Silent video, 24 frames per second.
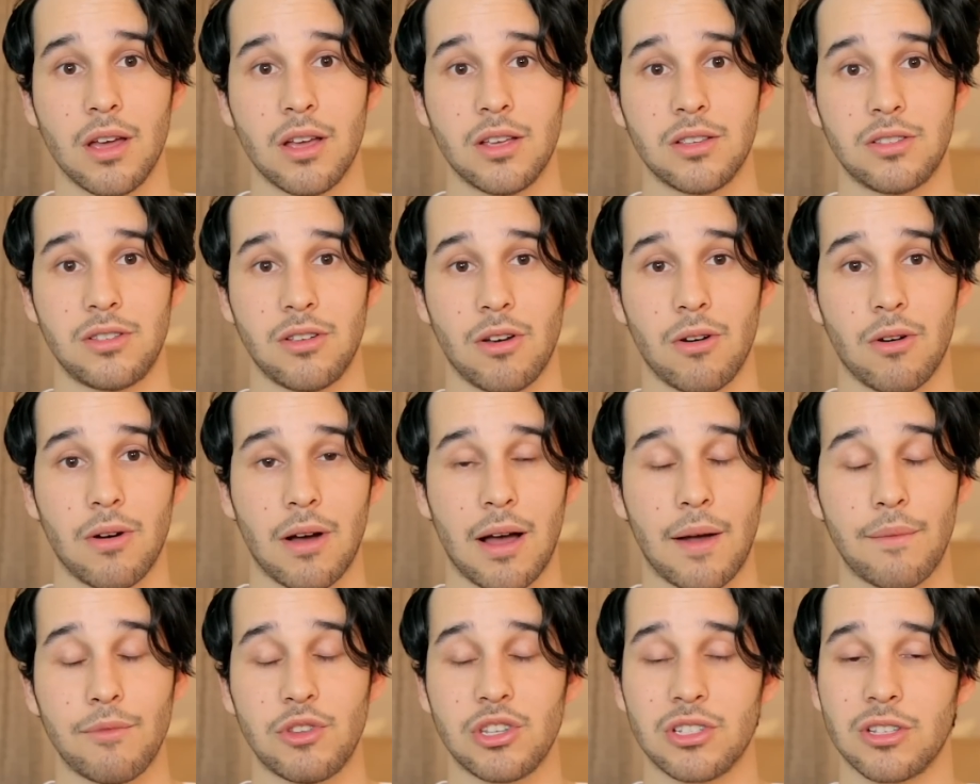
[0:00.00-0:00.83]
So
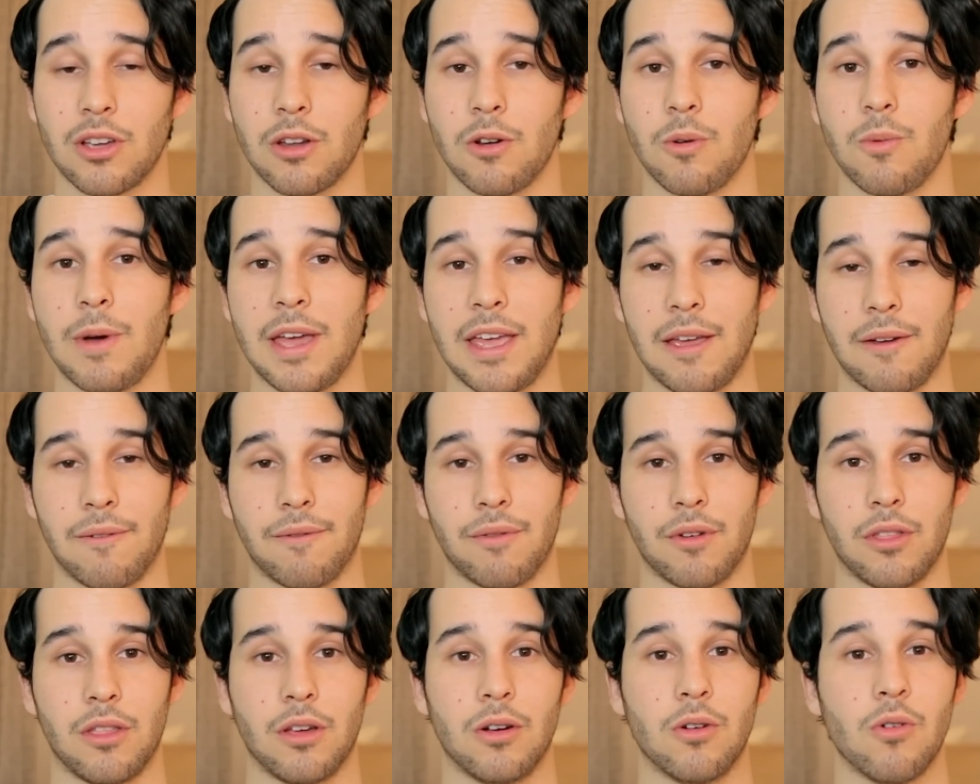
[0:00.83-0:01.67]
I'm just going to wait
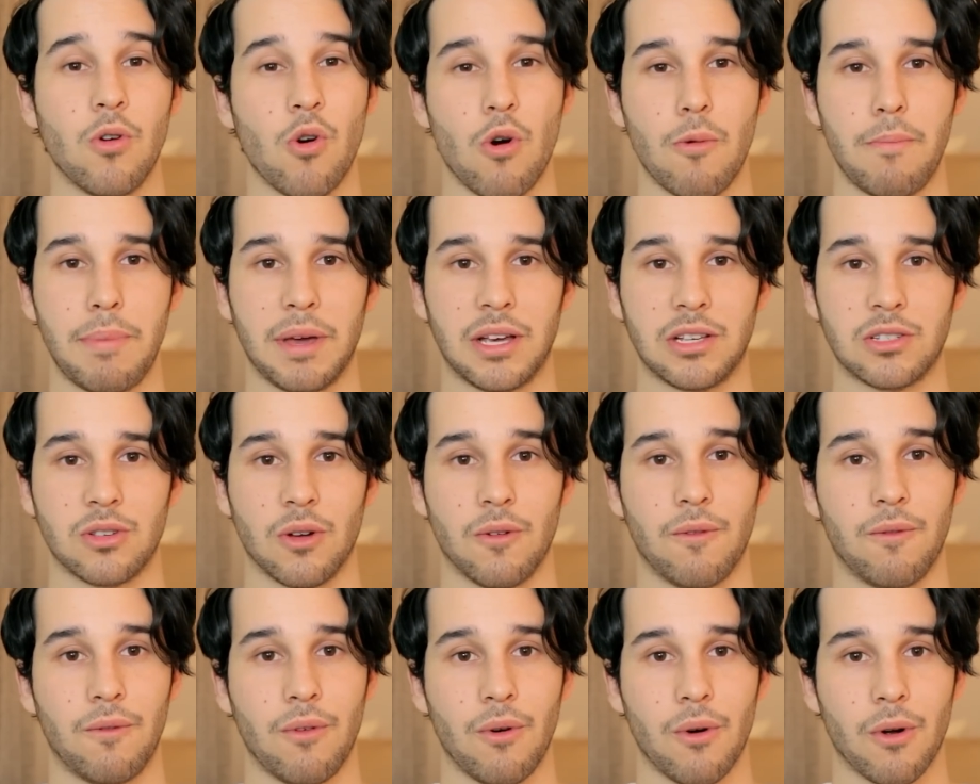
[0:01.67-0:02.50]
for the Google
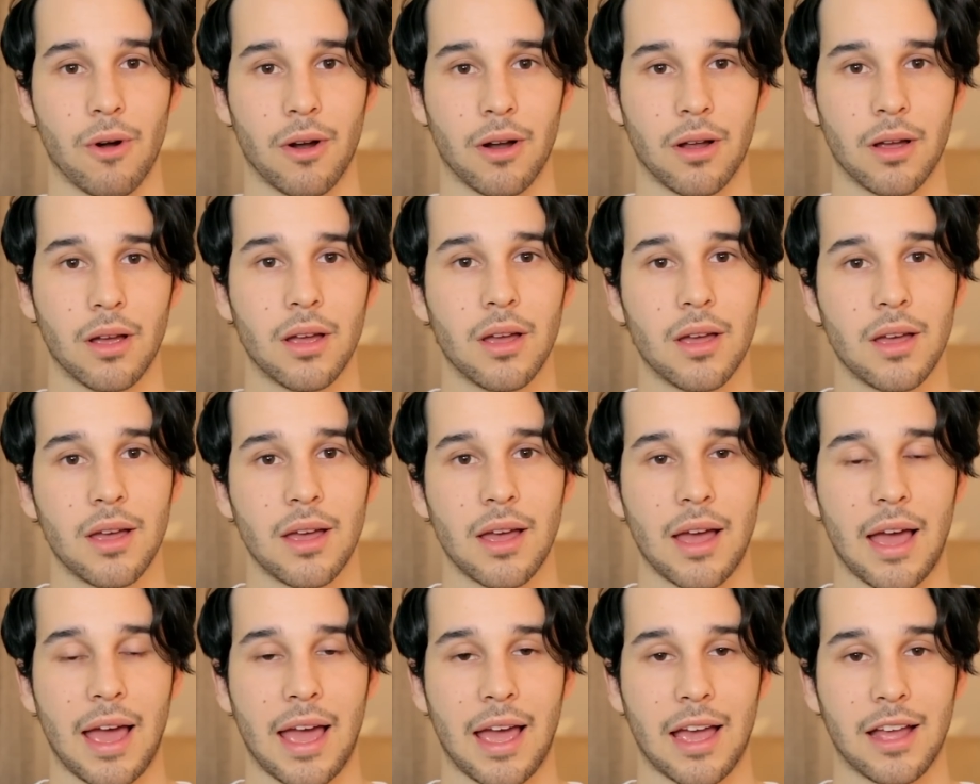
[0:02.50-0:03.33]
Pixel 4.
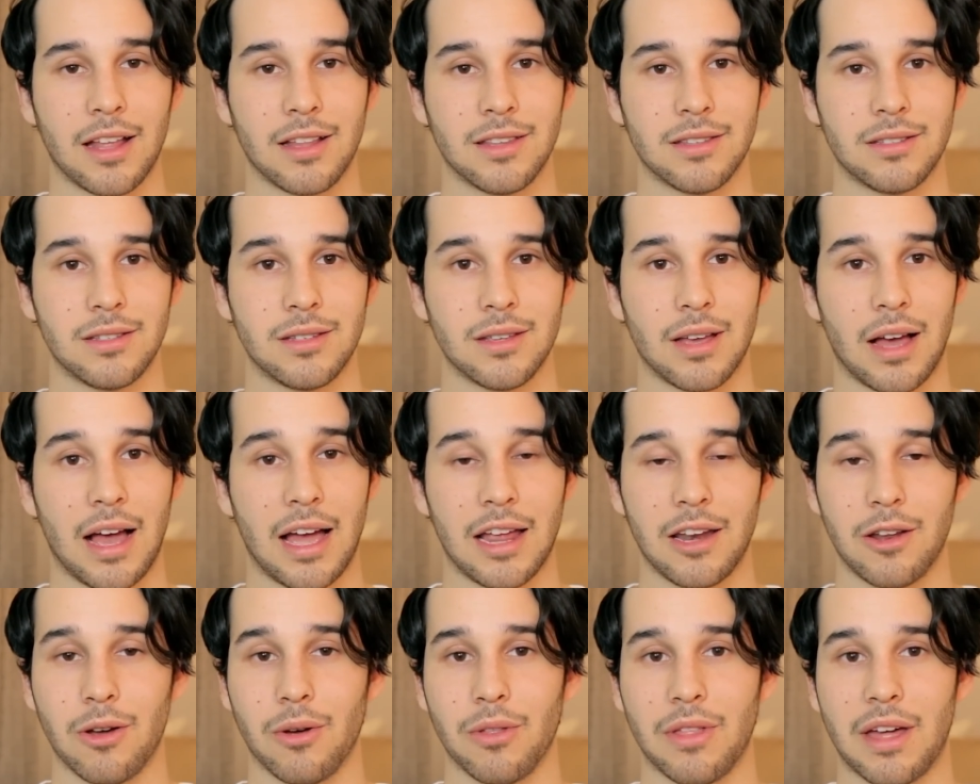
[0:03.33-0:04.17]
And
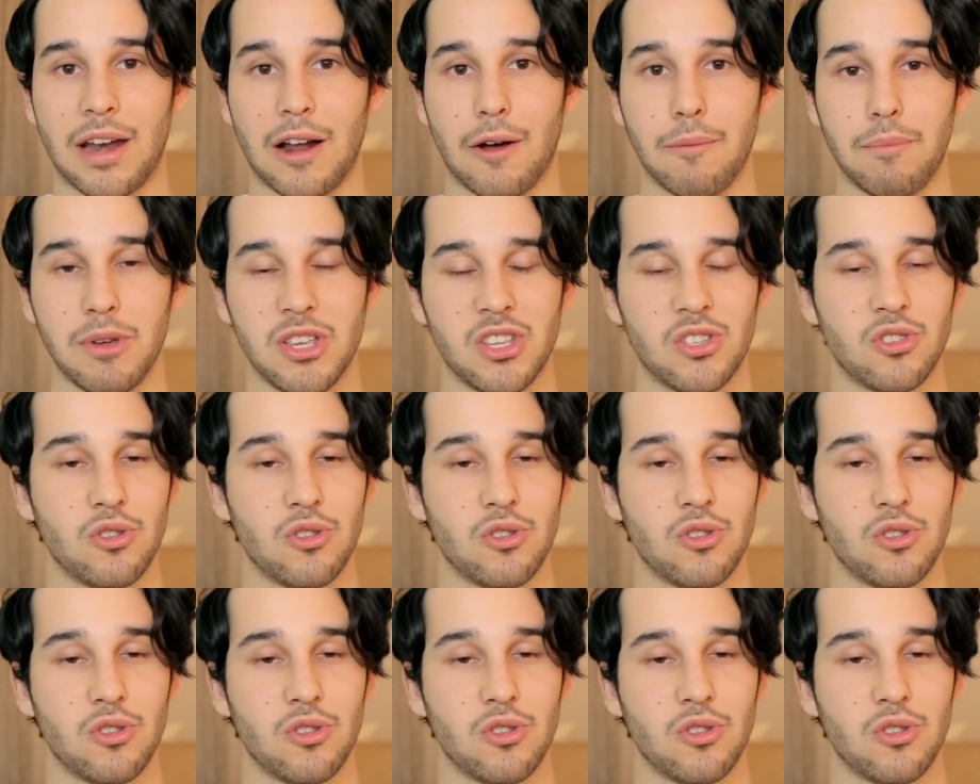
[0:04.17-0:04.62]
I know that I'll be